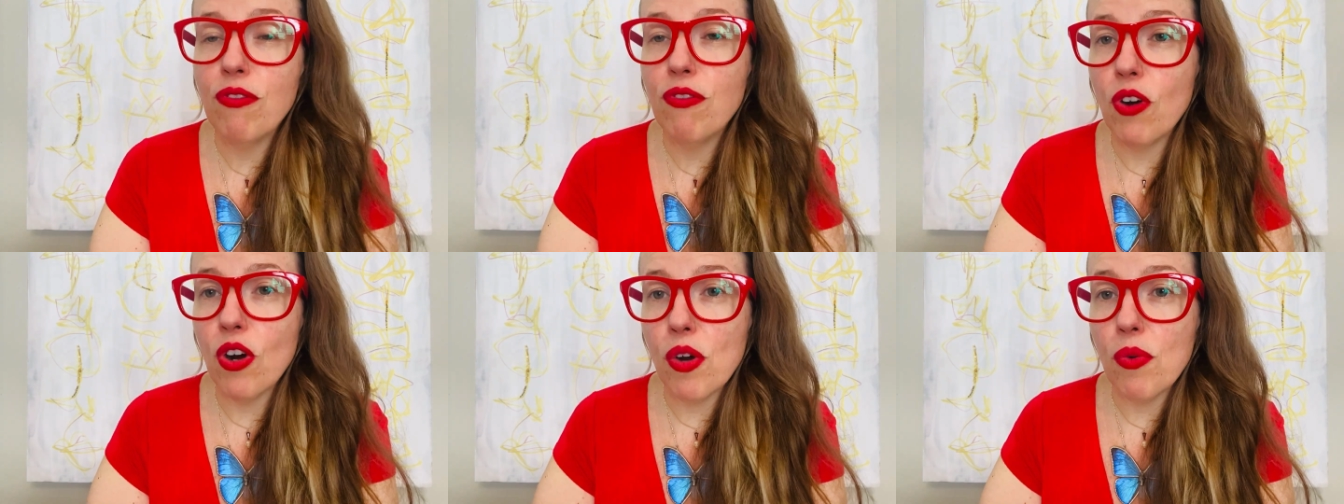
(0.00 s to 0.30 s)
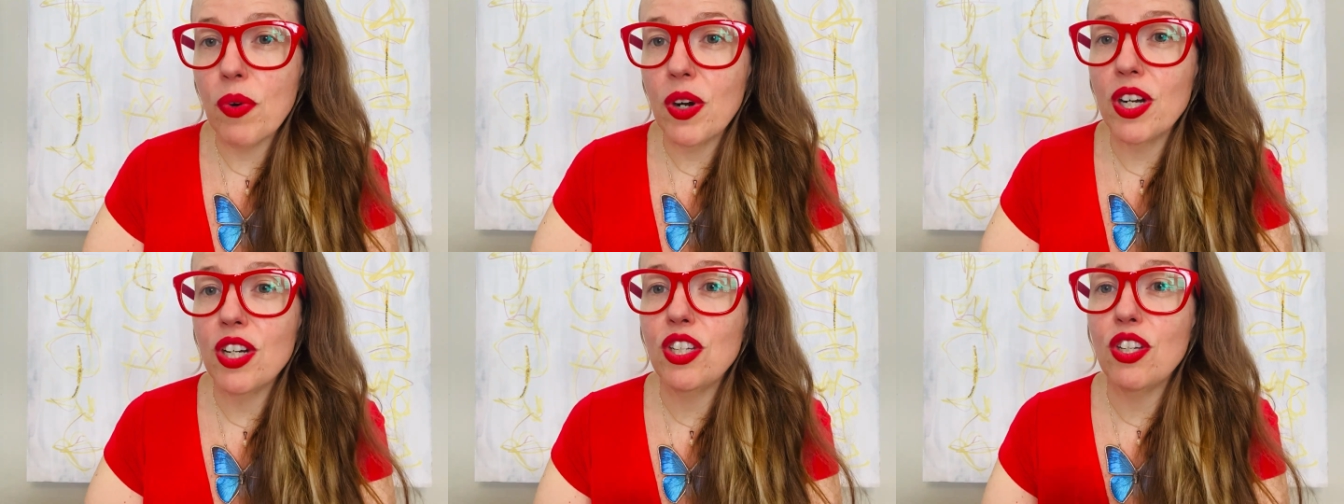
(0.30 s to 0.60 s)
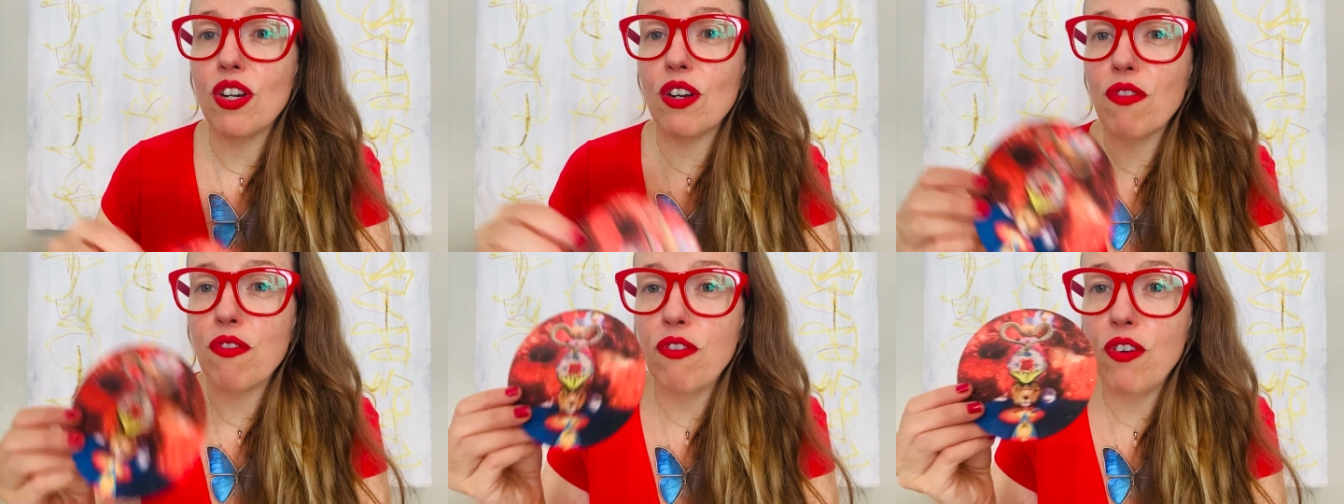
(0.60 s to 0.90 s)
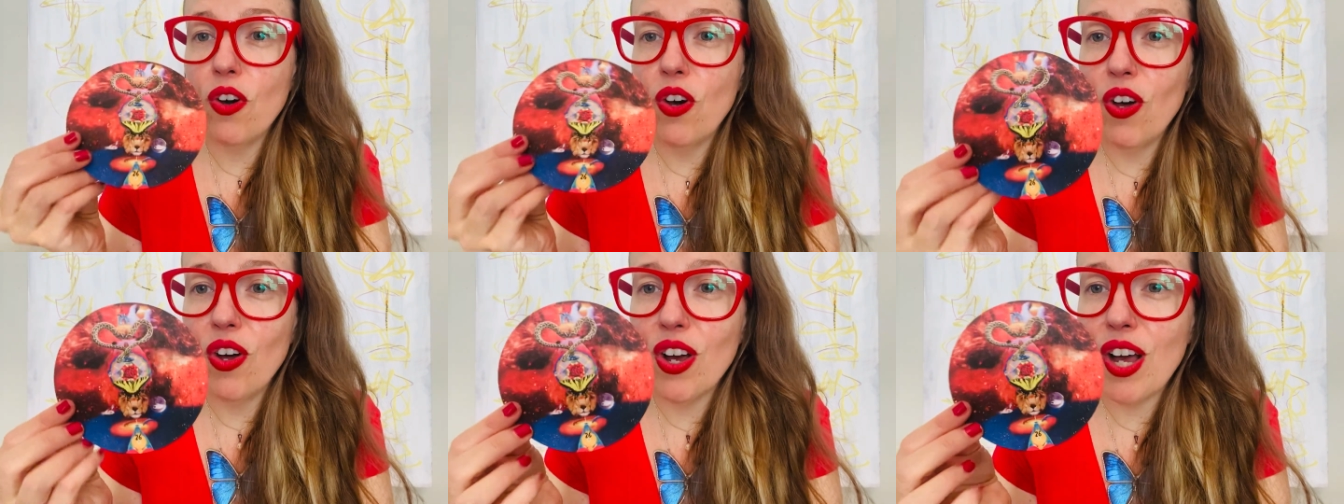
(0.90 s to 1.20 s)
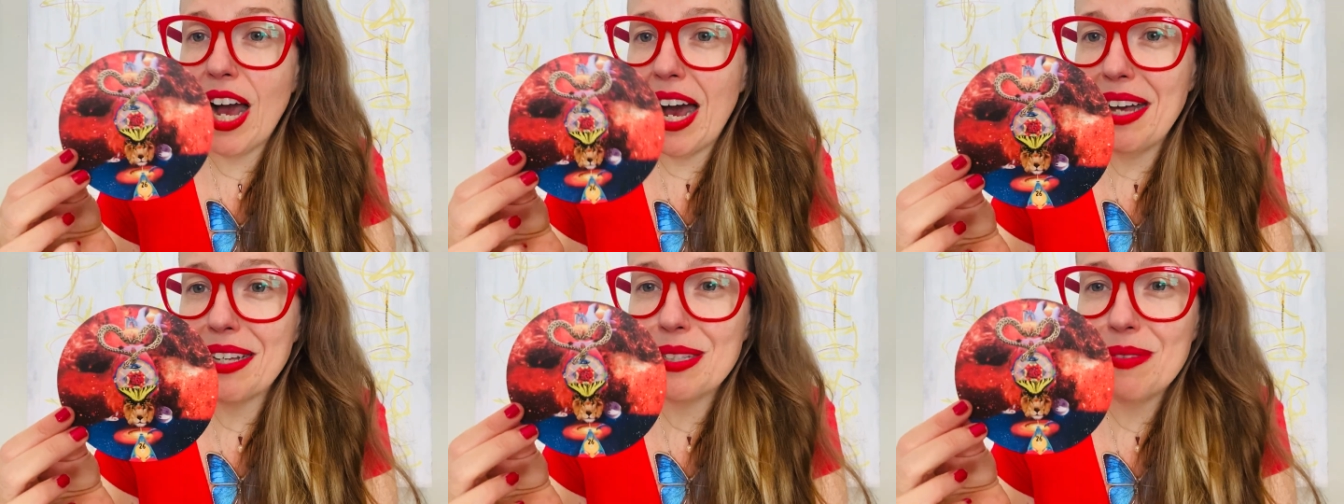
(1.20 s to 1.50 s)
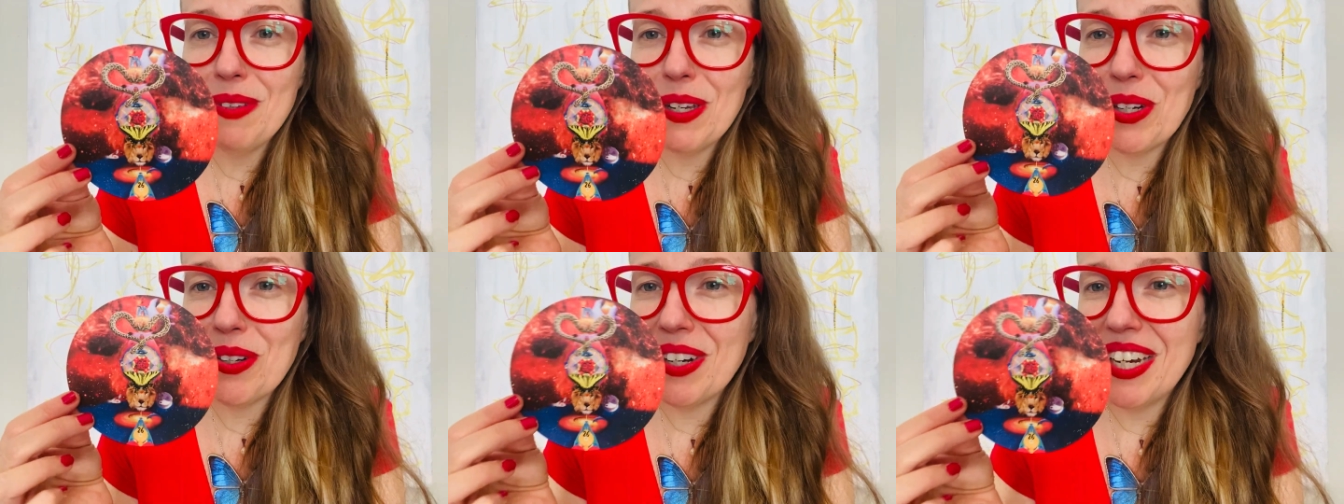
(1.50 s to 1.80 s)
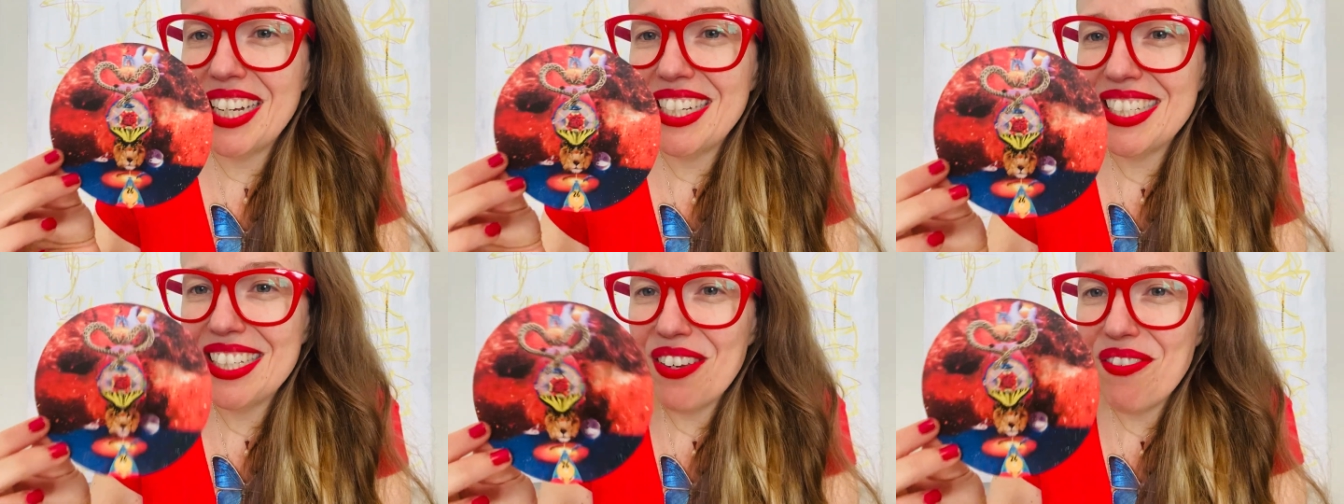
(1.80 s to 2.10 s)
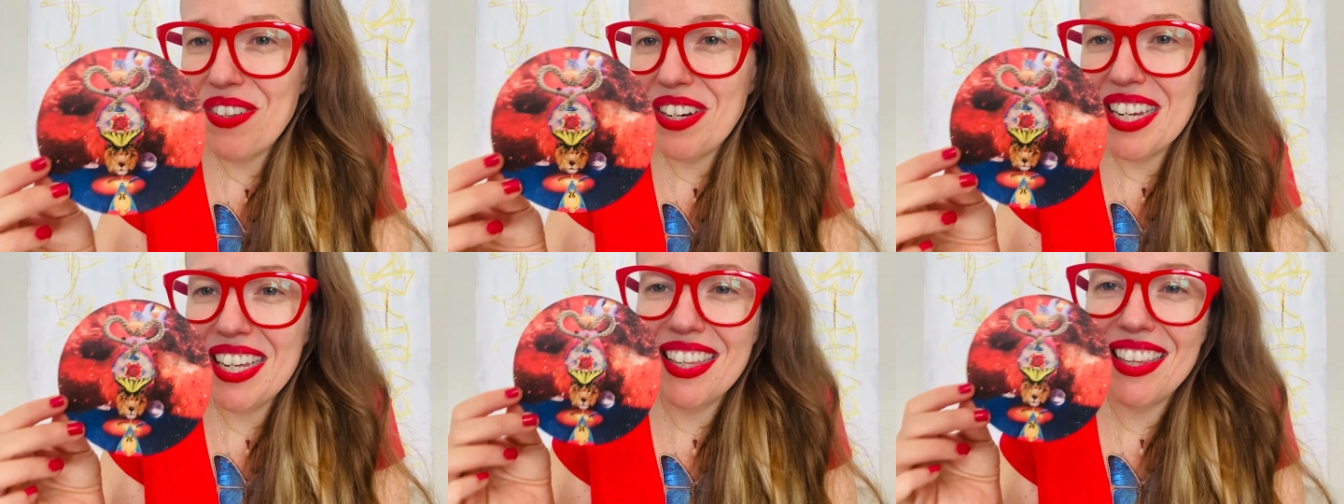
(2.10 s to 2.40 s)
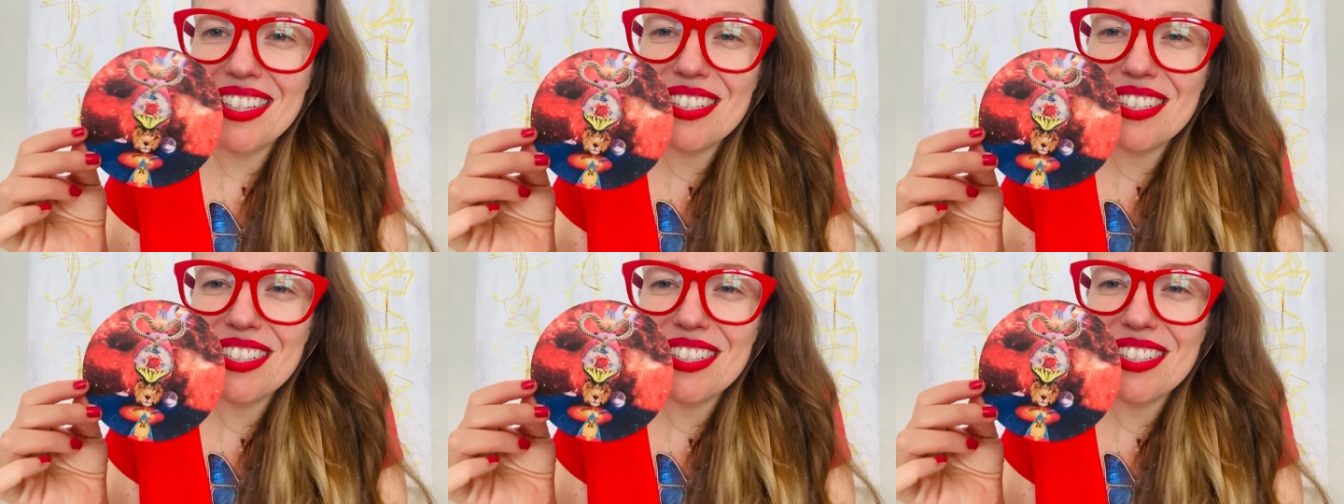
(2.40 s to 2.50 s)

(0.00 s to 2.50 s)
forward your full cosmic creativity,